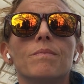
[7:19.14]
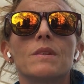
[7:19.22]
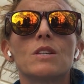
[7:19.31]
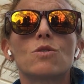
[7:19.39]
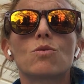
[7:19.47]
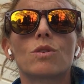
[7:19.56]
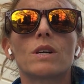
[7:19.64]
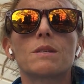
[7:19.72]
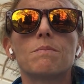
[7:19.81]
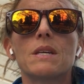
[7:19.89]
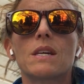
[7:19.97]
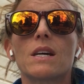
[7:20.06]
these surahs
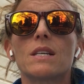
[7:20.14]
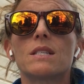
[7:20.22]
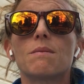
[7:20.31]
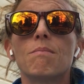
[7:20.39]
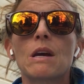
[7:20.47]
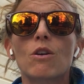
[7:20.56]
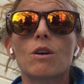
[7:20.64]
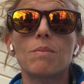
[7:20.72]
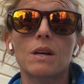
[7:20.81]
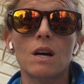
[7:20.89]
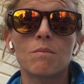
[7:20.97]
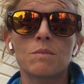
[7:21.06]
because Mary
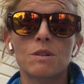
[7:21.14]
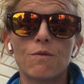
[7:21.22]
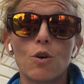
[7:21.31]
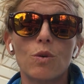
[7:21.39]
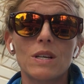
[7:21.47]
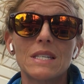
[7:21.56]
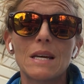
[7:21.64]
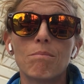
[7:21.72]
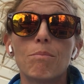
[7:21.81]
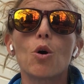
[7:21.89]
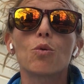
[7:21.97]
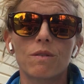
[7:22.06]
becomes a focus in
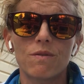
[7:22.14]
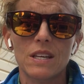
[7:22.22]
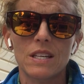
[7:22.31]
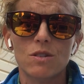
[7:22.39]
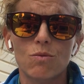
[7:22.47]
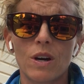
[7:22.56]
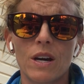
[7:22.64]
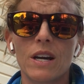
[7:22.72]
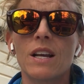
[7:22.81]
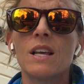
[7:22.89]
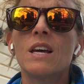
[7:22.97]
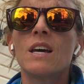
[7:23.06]
both of these, right?
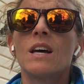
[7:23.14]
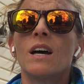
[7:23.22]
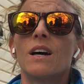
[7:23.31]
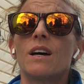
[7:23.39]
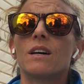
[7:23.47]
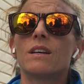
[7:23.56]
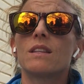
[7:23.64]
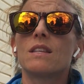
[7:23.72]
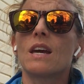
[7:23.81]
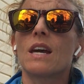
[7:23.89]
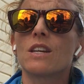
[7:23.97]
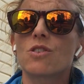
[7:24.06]
The
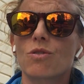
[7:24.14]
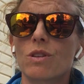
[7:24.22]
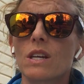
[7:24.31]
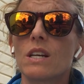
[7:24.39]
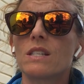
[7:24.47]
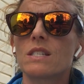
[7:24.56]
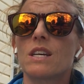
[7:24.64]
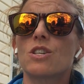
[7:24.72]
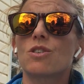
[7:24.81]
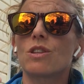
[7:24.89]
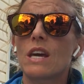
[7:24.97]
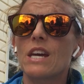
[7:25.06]
angel, the
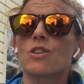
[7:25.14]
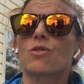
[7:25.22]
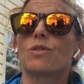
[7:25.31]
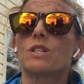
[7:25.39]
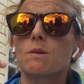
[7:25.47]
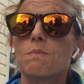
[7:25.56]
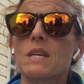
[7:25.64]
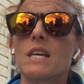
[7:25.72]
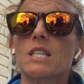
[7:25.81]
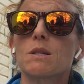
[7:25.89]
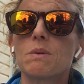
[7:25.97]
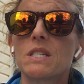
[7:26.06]
Annunciation, the angel is speaking
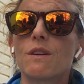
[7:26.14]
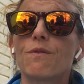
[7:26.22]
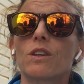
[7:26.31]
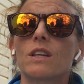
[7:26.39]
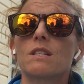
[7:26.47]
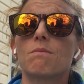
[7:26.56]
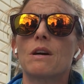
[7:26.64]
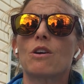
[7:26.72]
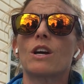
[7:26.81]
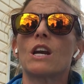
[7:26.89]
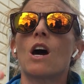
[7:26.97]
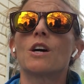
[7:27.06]
specifically to
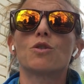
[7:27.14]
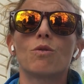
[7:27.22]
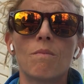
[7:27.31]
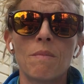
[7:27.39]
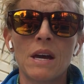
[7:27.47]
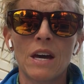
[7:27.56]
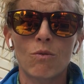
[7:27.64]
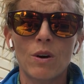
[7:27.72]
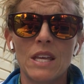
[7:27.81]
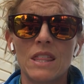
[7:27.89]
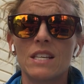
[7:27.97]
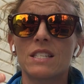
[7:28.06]
Mary, not to a man,
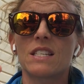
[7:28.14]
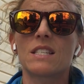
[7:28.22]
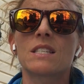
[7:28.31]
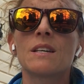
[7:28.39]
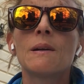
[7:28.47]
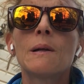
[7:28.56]
right? This is,